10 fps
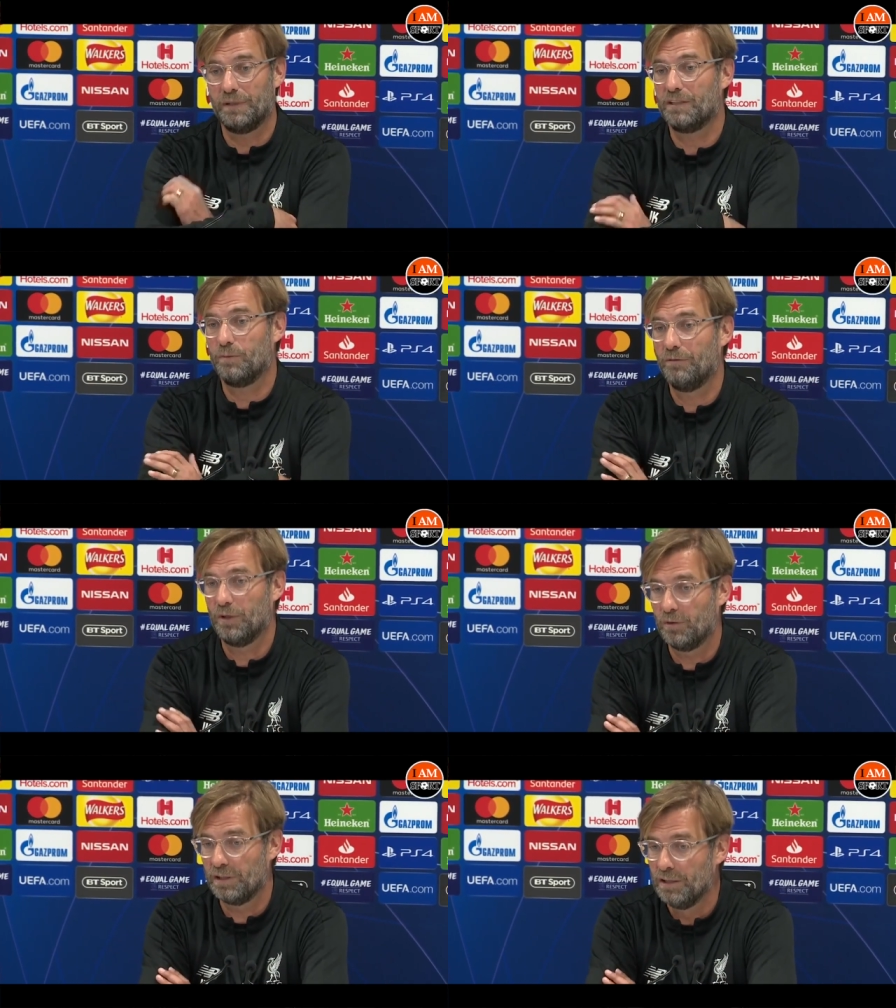That's why
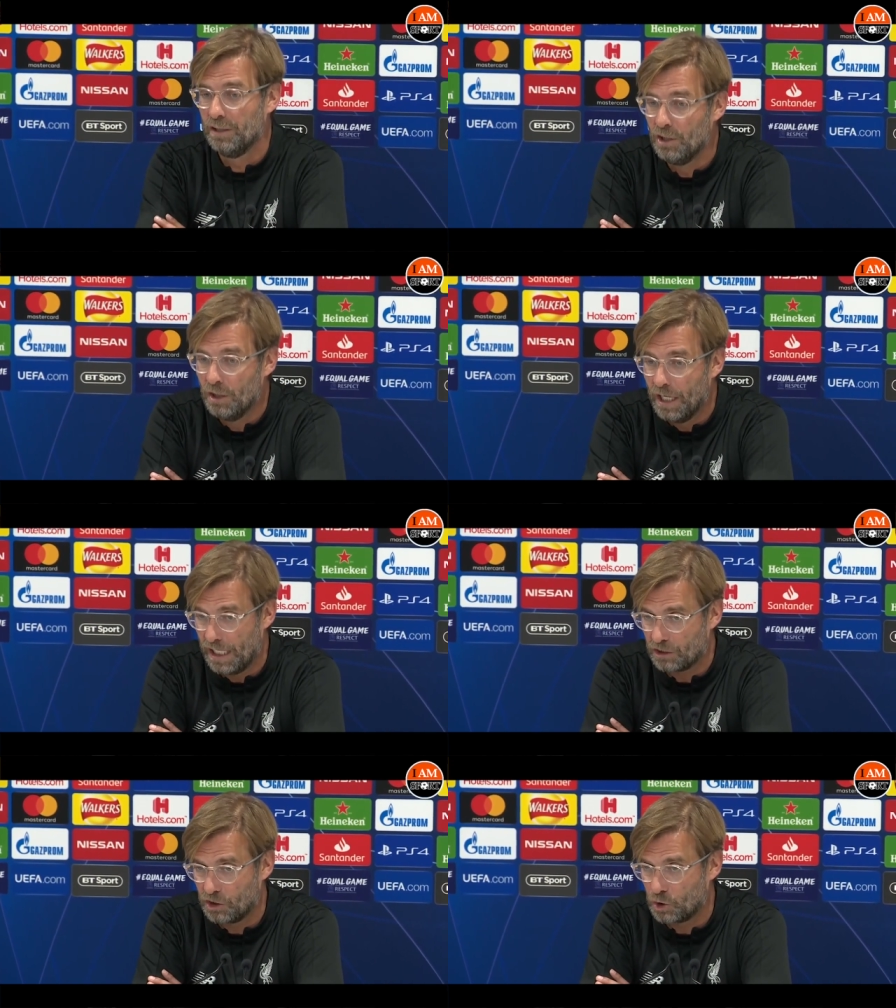we only
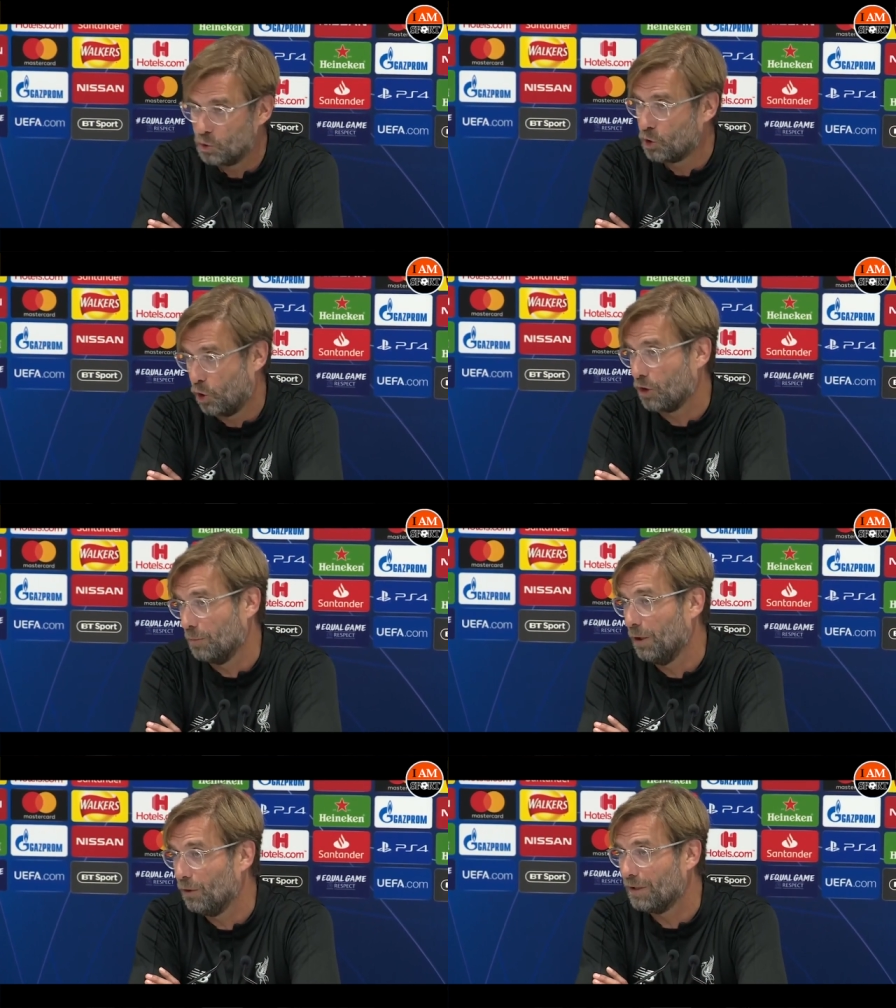actually should talk
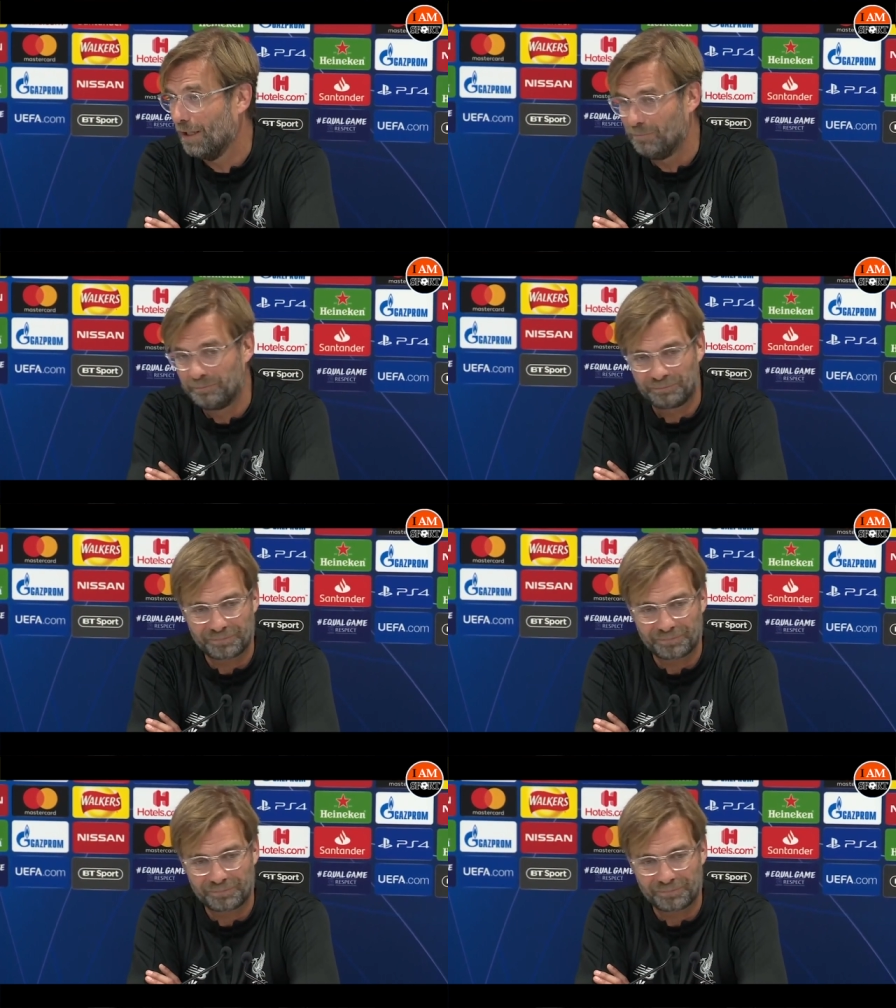about them